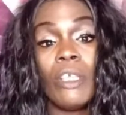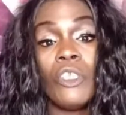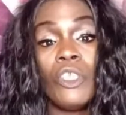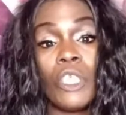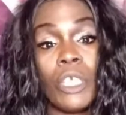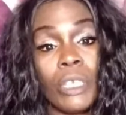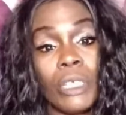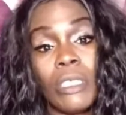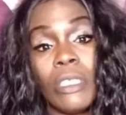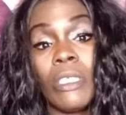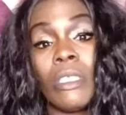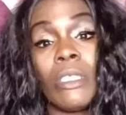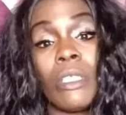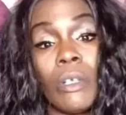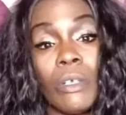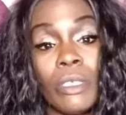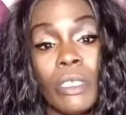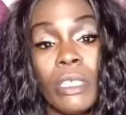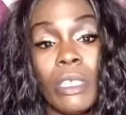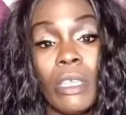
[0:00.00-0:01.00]
Genesis
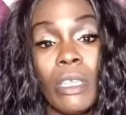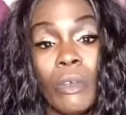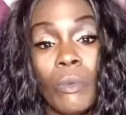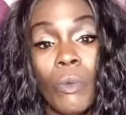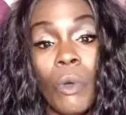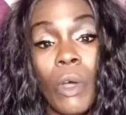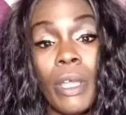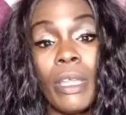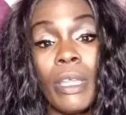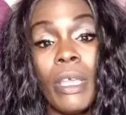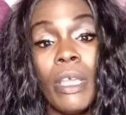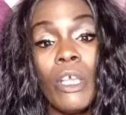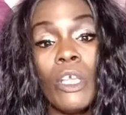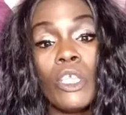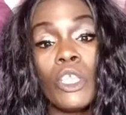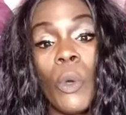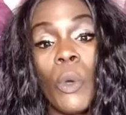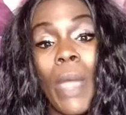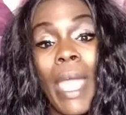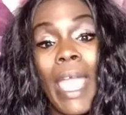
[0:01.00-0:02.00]
13:1.
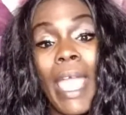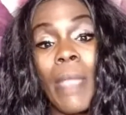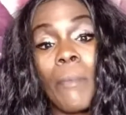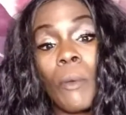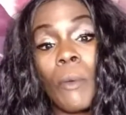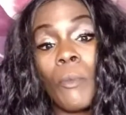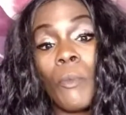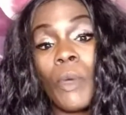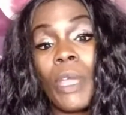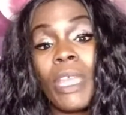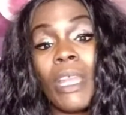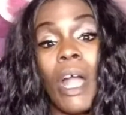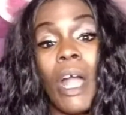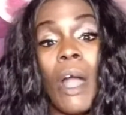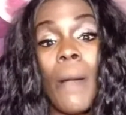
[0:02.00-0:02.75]
So Abram went